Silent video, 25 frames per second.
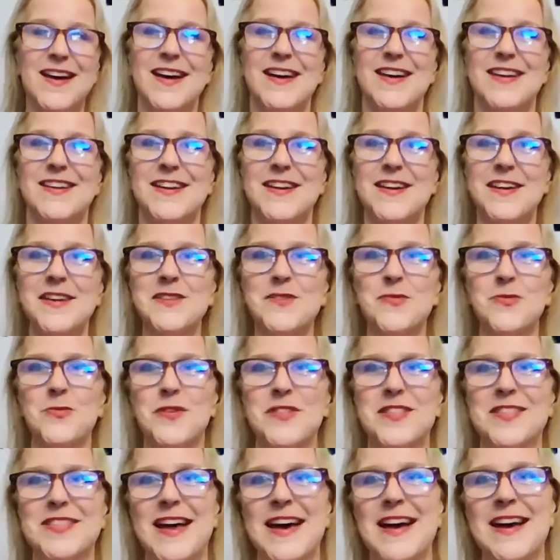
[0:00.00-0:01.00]
guys,
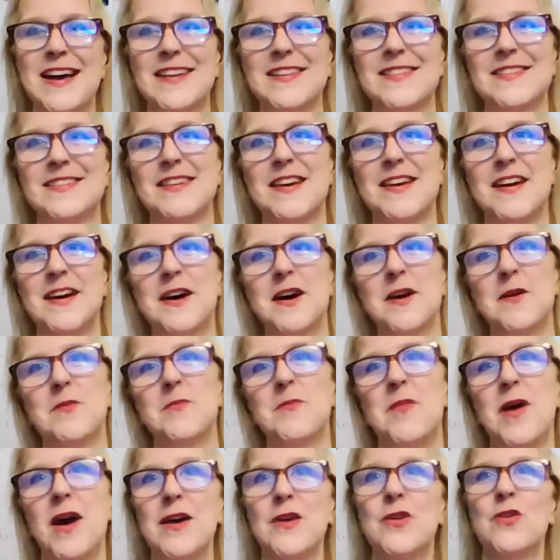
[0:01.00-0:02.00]
with that,
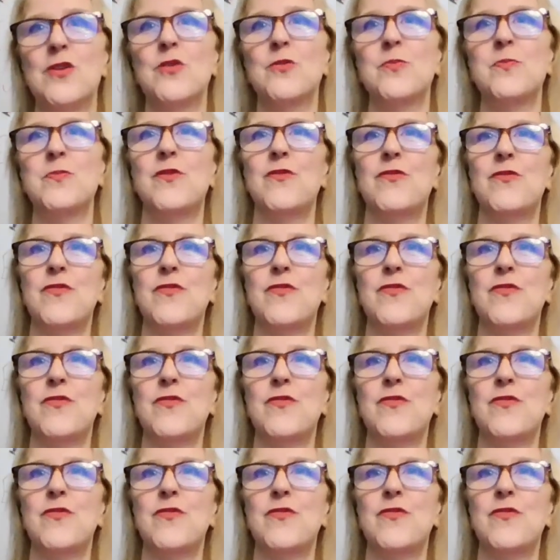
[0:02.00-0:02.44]
I hope you